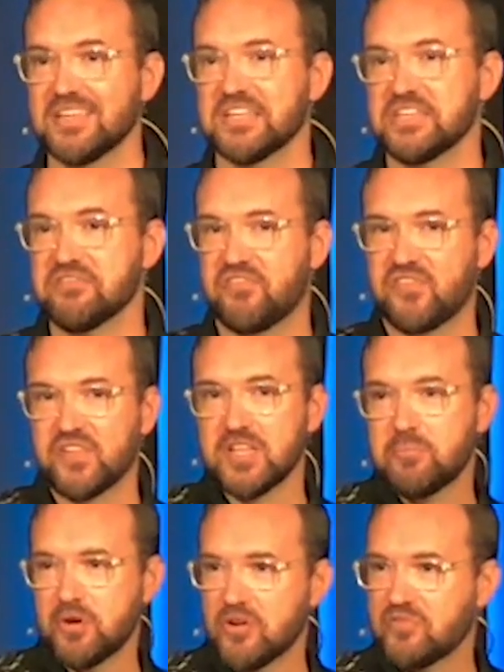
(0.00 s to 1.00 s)
and
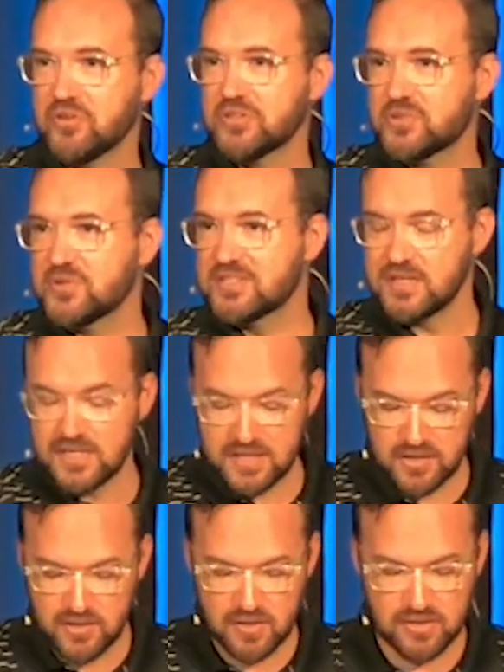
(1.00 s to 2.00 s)
flip over to
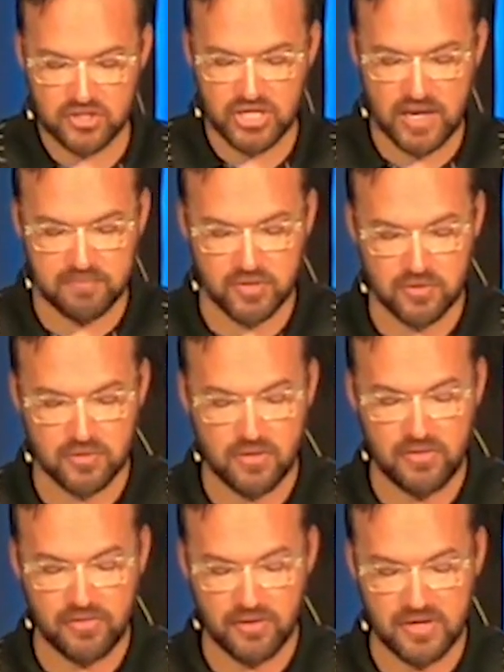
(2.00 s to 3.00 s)
Ezekiel chapter
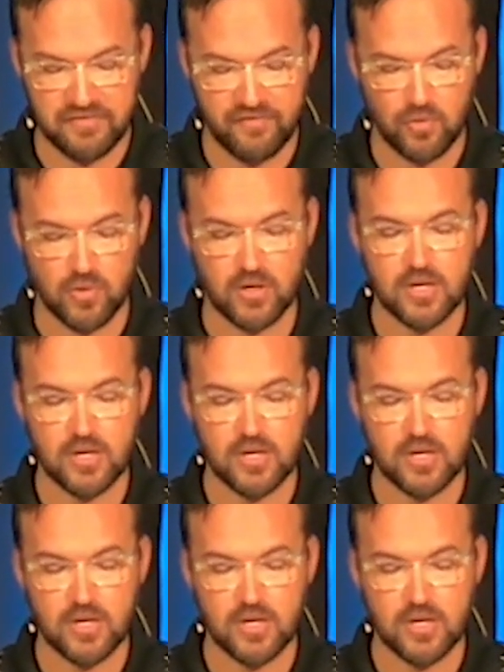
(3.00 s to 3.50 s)
34.